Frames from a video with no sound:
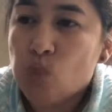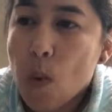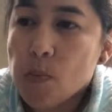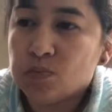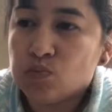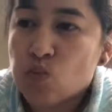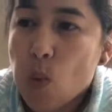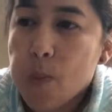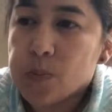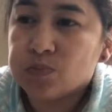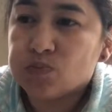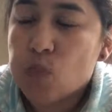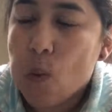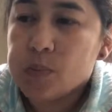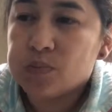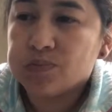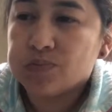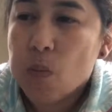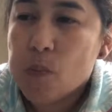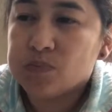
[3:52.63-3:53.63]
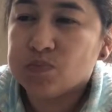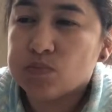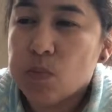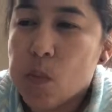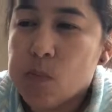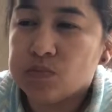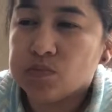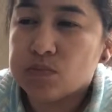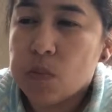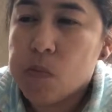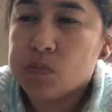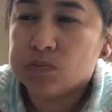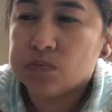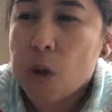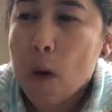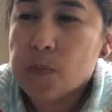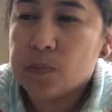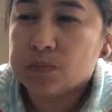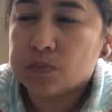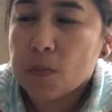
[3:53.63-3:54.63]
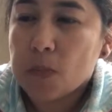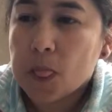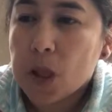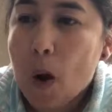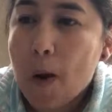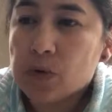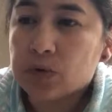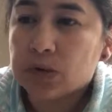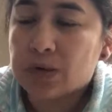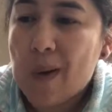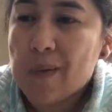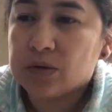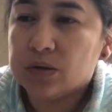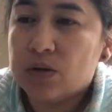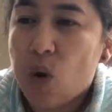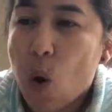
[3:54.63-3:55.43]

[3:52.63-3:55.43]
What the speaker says: and wear fashionable clothes.